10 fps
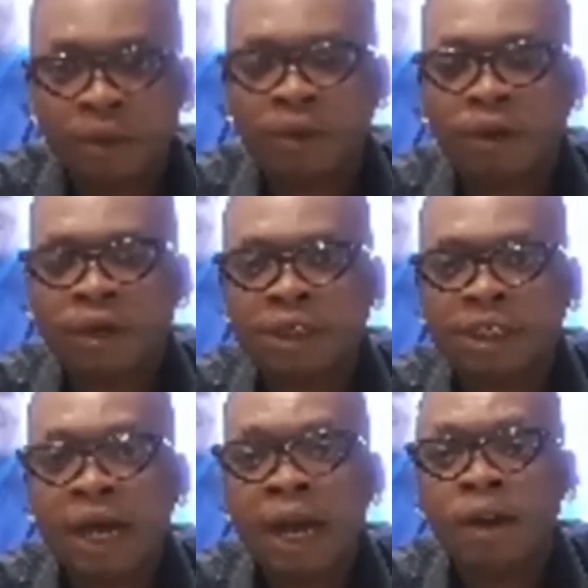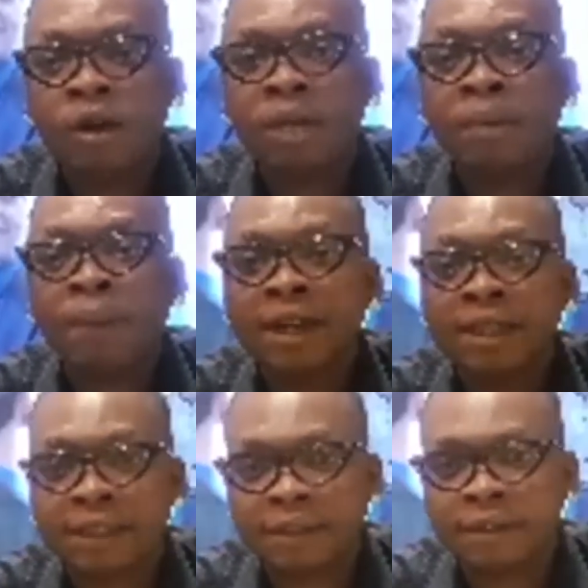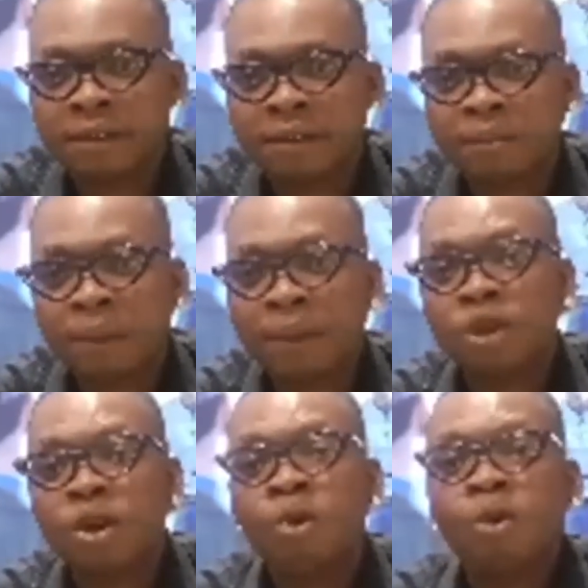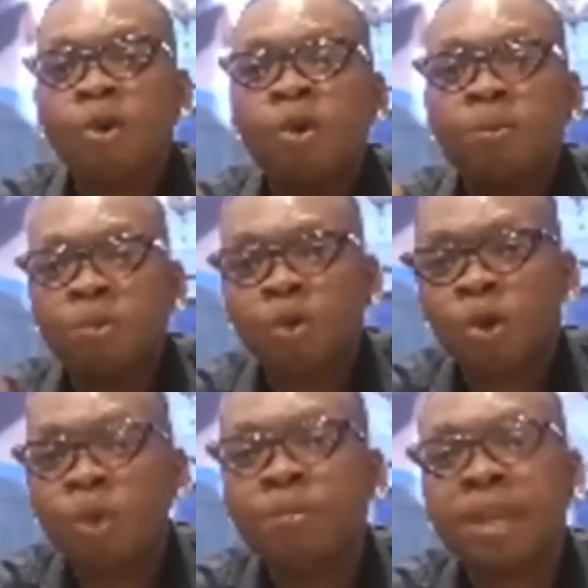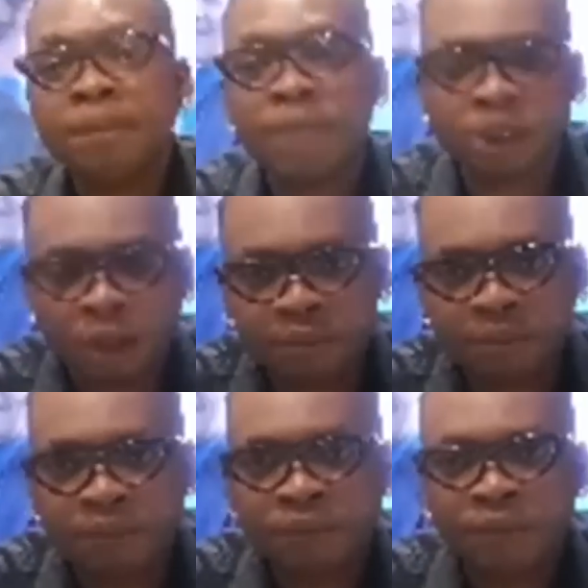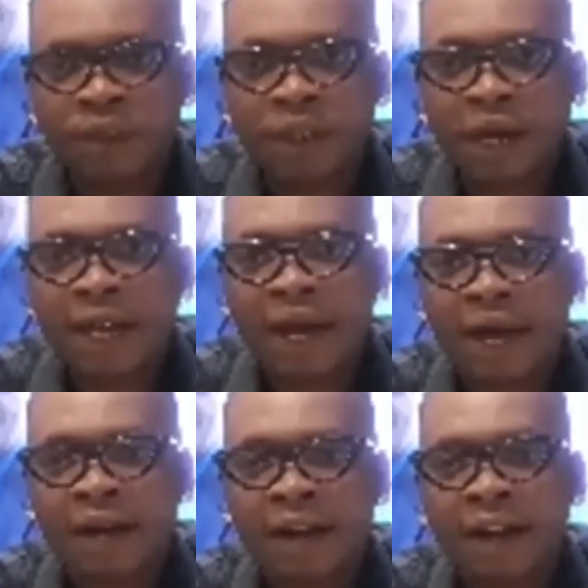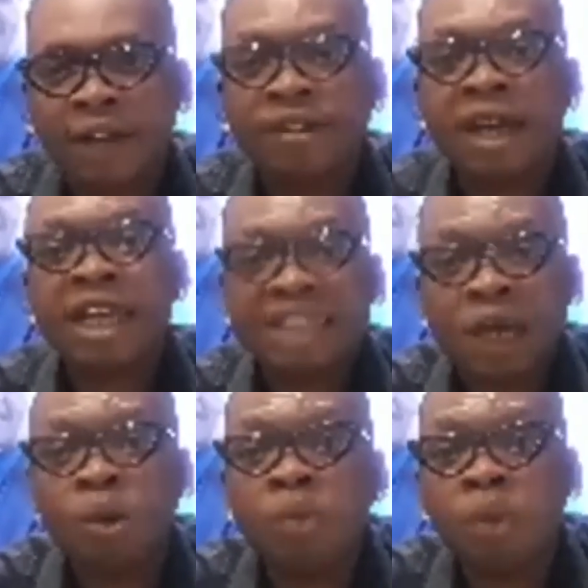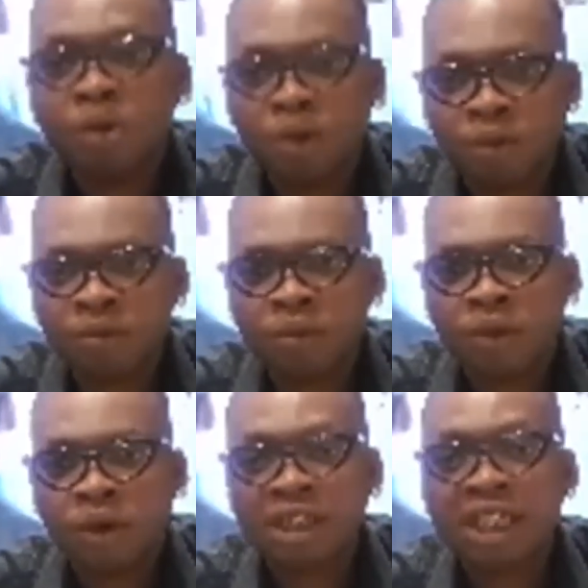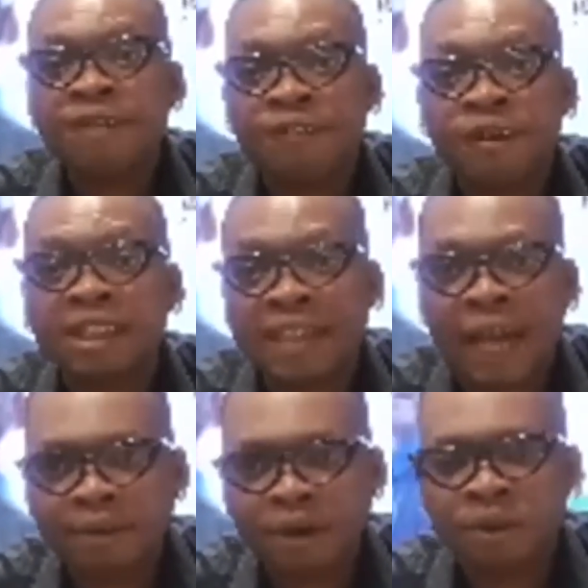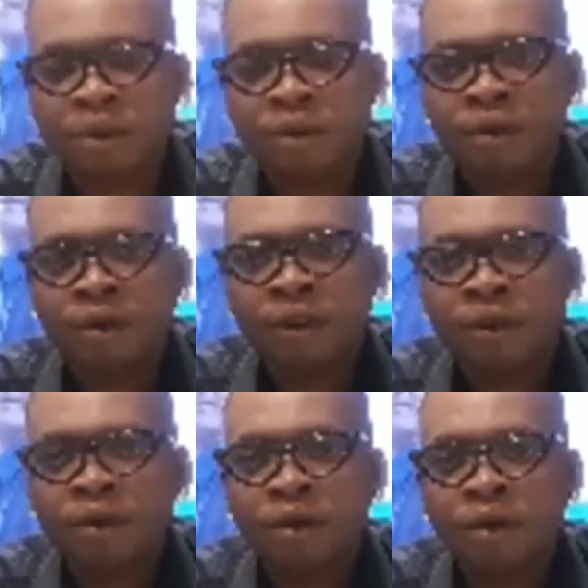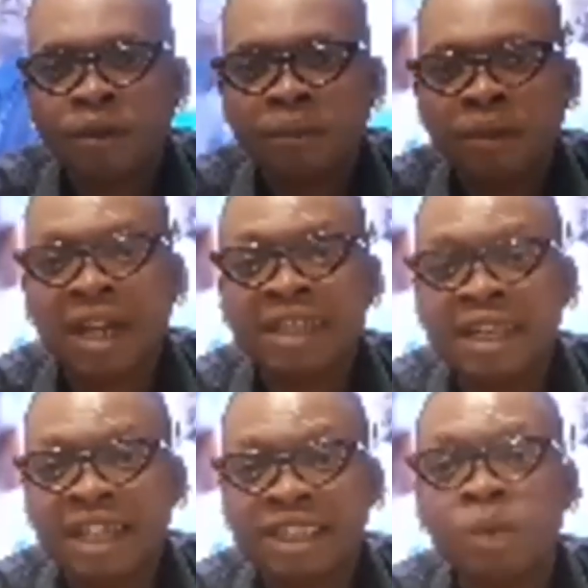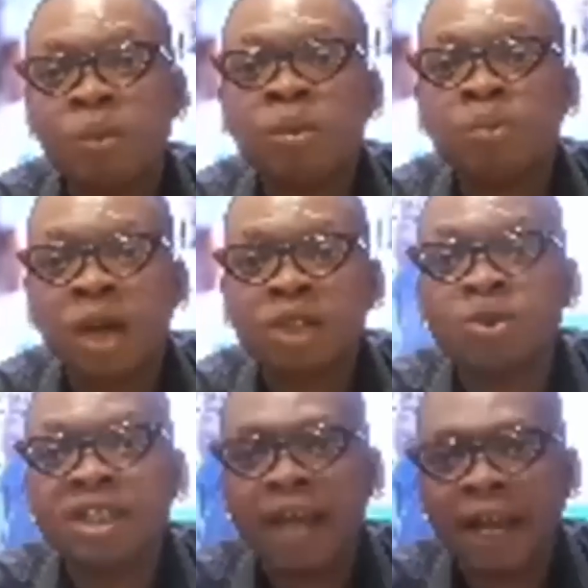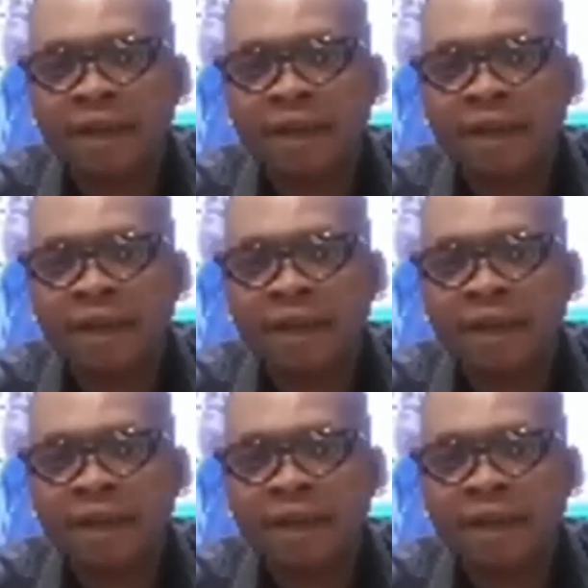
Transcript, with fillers: It's now on the papanetti. Papa no cocoa beat a beach on him. And if you are not show boom or slim field time, no. Make us and I shall boom was with Jay.